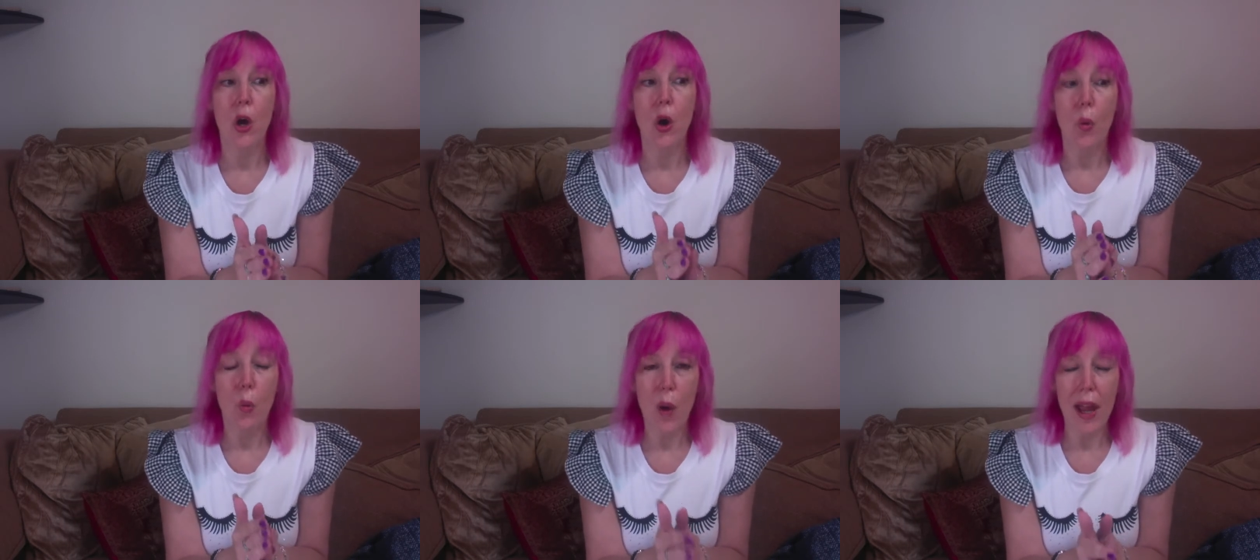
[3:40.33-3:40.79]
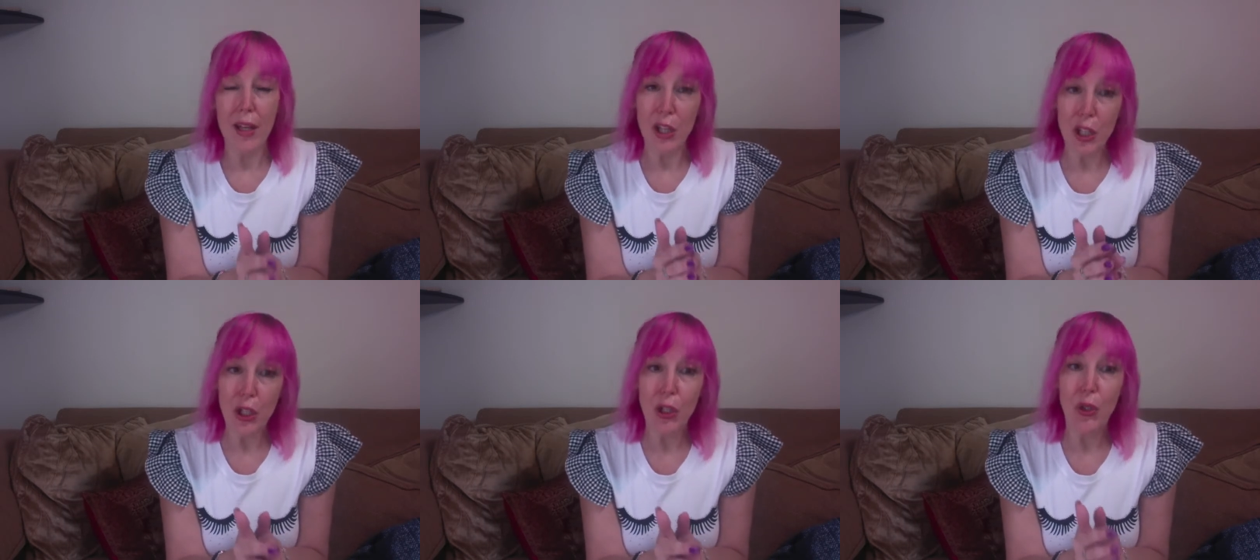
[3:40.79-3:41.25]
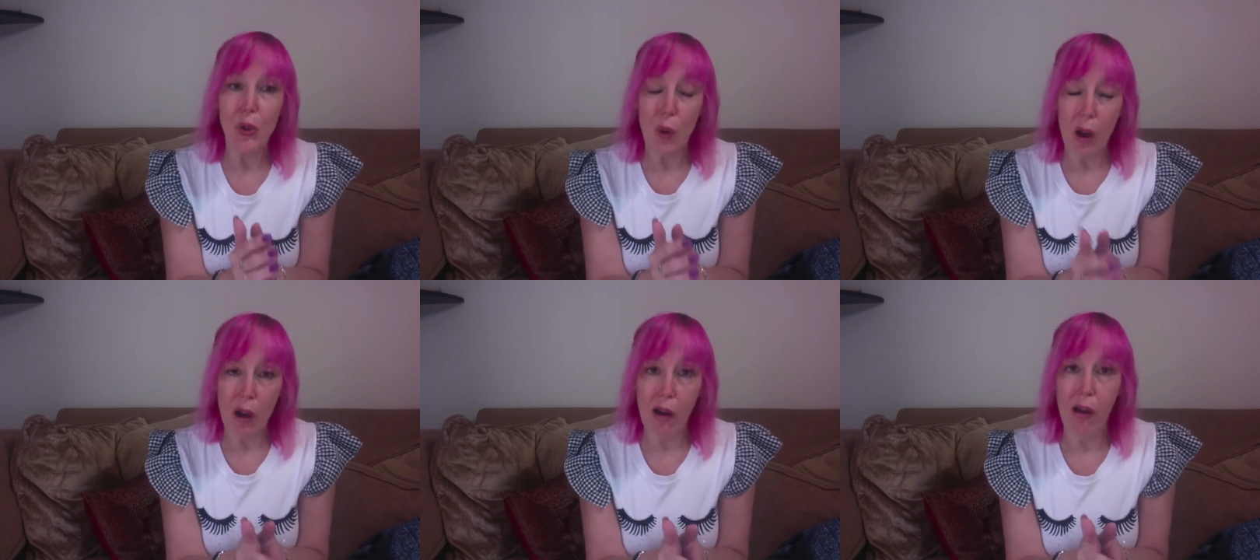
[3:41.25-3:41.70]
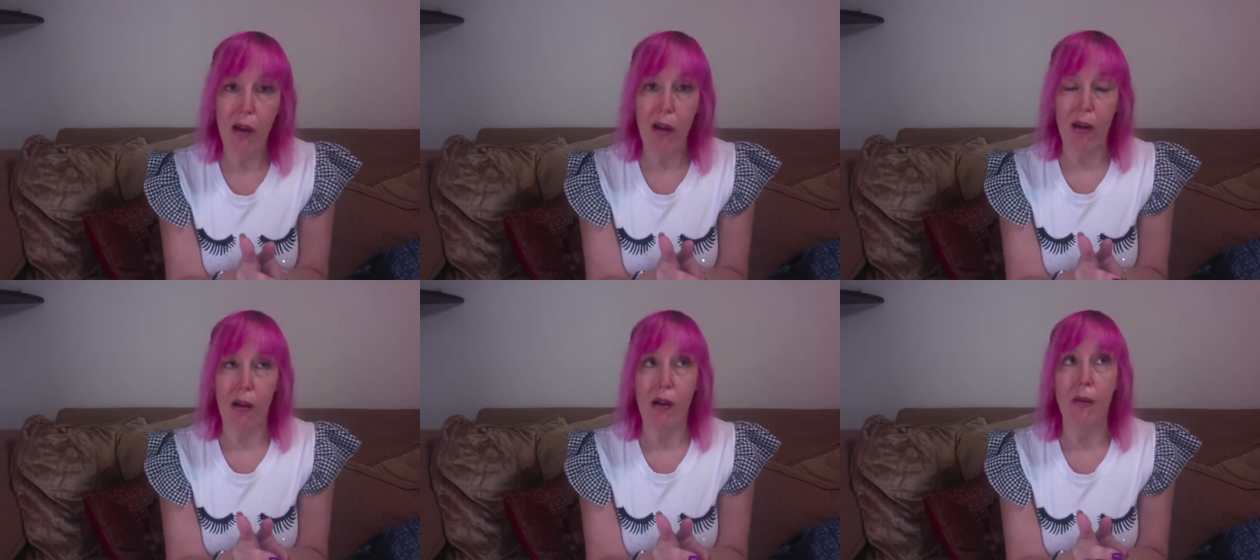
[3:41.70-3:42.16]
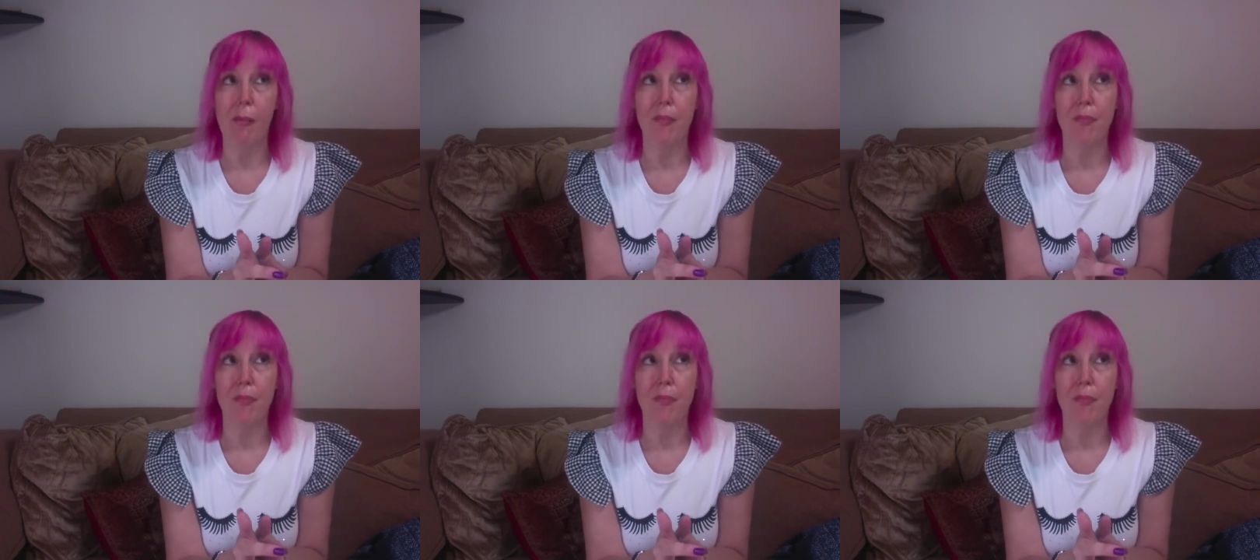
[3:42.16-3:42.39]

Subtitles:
When you are